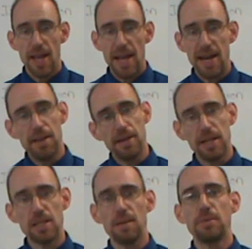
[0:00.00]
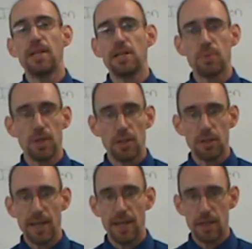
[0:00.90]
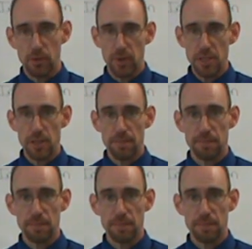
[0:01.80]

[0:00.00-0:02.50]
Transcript: And now the next couple of days we're going to look at integration.